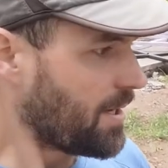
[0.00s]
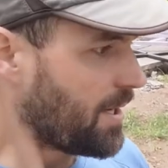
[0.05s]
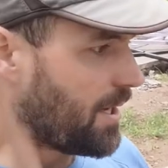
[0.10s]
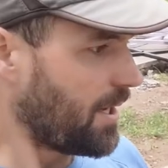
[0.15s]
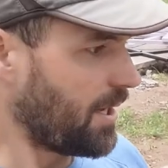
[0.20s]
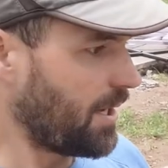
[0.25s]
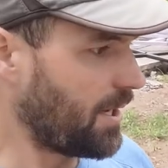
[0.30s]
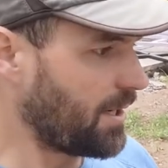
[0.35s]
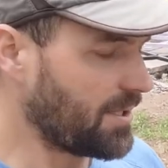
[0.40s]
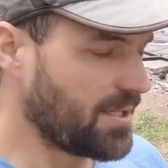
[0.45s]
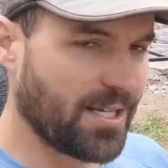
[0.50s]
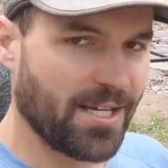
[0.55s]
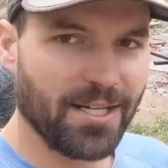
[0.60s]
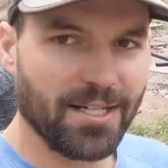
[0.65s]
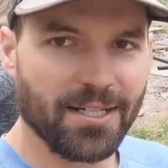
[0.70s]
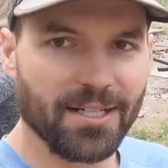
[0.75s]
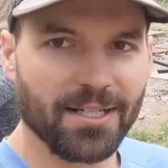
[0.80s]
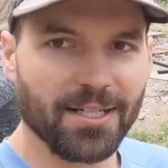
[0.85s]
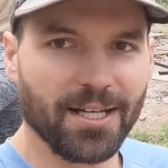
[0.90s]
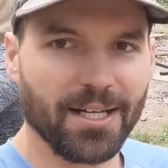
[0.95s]
And
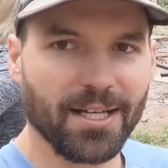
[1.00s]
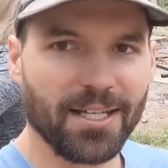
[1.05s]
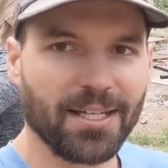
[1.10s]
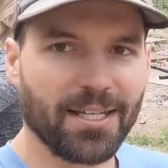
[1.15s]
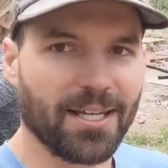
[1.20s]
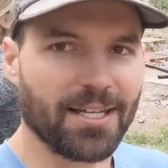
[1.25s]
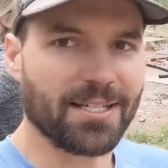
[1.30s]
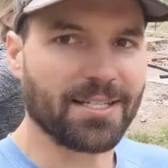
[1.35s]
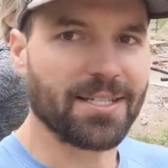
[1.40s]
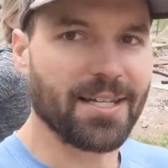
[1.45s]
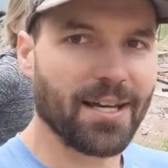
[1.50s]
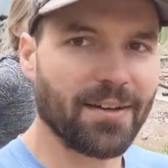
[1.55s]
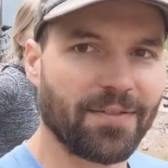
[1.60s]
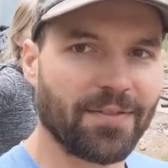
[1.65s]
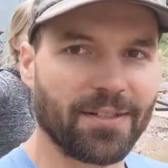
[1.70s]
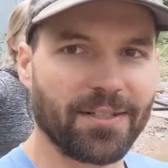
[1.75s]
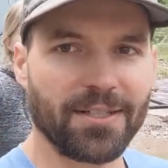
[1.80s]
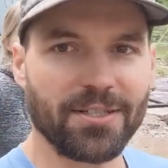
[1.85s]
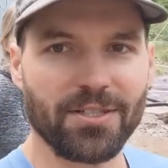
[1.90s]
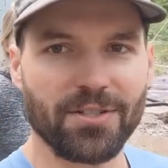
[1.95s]
Tina and I can
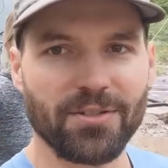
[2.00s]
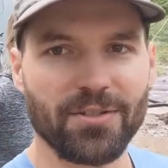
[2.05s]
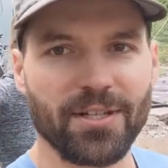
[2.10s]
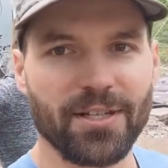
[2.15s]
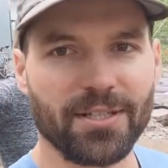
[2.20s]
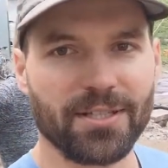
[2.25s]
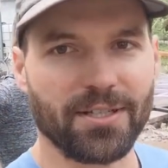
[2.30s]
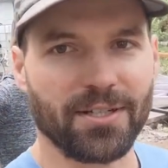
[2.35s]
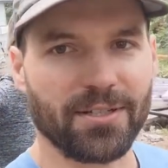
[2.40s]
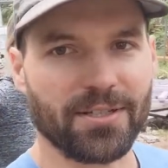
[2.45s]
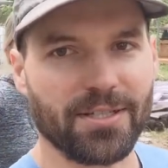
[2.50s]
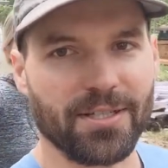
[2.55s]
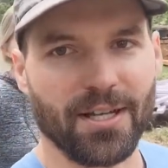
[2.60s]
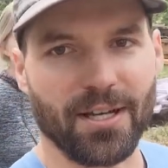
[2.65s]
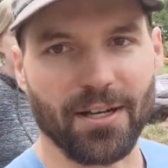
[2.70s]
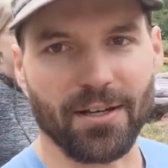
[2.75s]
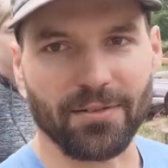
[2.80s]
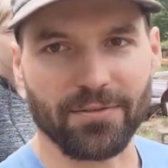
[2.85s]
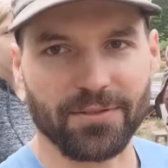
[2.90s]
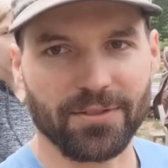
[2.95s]
definitely do this
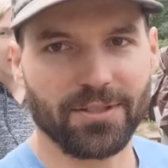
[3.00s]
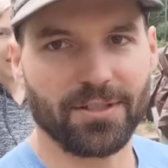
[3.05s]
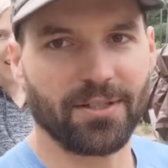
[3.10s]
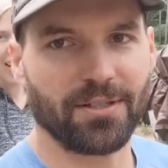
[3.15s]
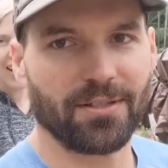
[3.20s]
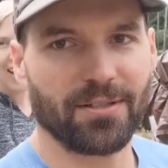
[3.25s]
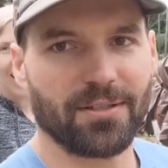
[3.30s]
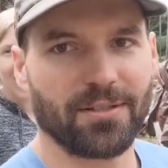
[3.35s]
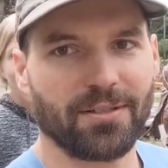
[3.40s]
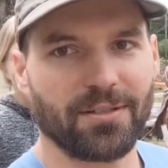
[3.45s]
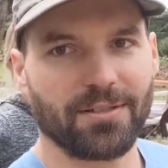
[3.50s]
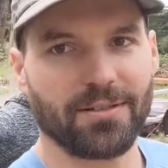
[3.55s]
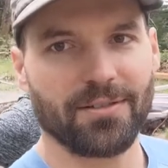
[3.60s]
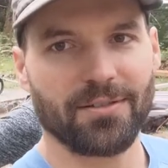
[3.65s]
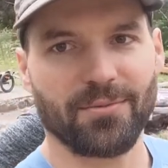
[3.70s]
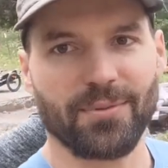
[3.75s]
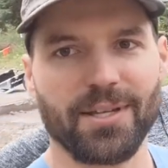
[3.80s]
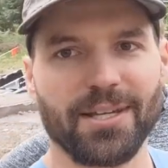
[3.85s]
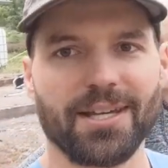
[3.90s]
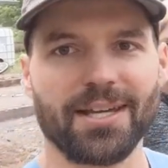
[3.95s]
ourselves. Yay.
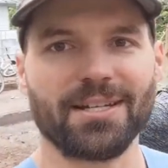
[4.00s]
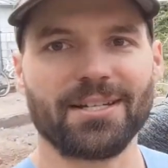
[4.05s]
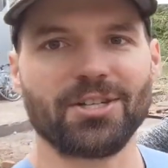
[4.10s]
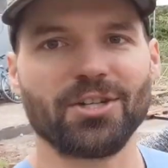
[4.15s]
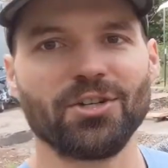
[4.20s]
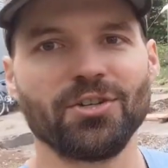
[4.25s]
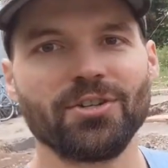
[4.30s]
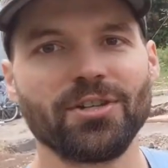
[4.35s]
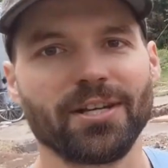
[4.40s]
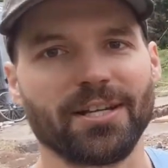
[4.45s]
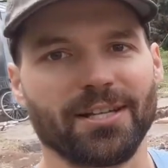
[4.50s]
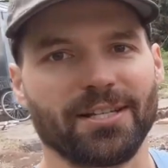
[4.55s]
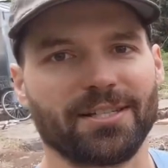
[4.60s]
We can do this